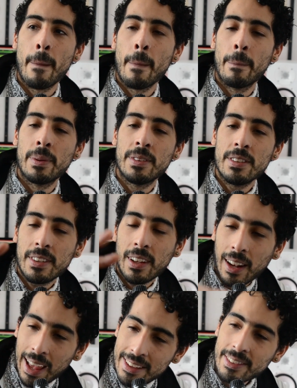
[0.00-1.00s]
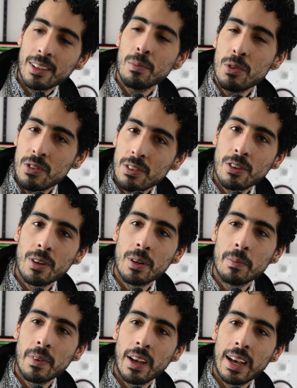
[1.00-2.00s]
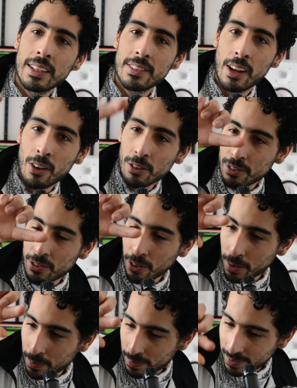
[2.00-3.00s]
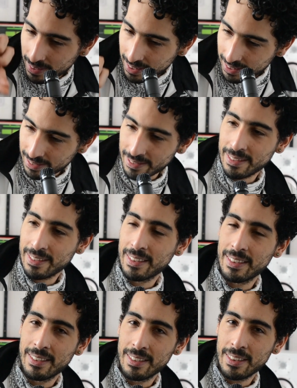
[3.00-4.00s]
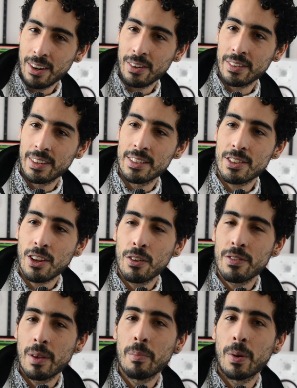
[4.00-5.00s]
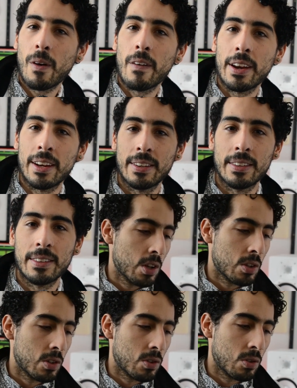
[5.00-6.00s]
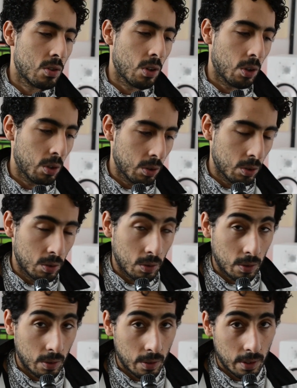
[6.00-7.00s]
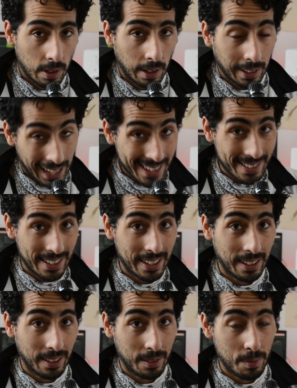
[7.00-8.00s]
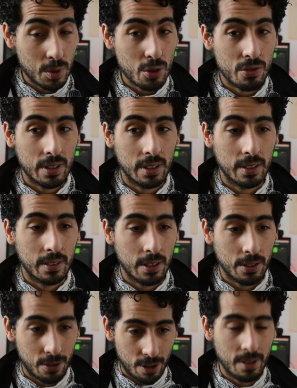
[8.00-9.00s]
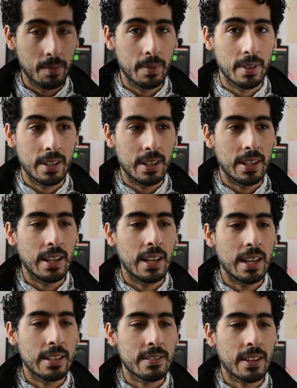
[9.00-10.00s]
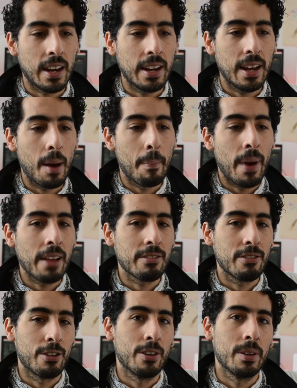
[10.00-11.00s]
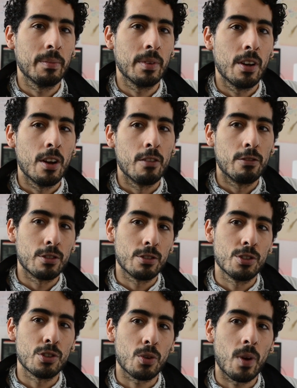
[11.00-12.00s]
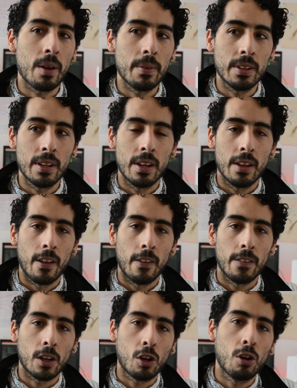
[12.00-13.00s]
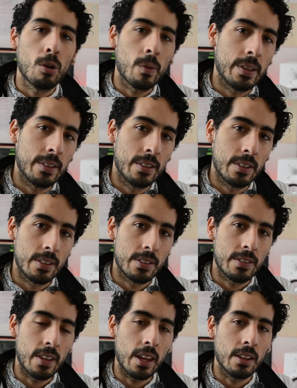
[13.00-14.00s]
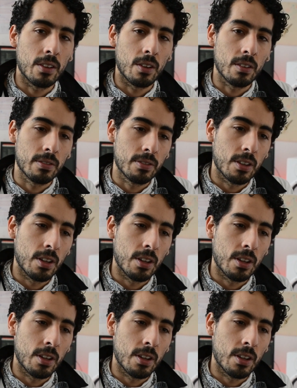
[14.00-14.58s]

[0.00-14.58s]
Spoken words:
But this classical music term has another term there that is contemporary. So classical music, the term, it's kind of a bad term for describing the current state of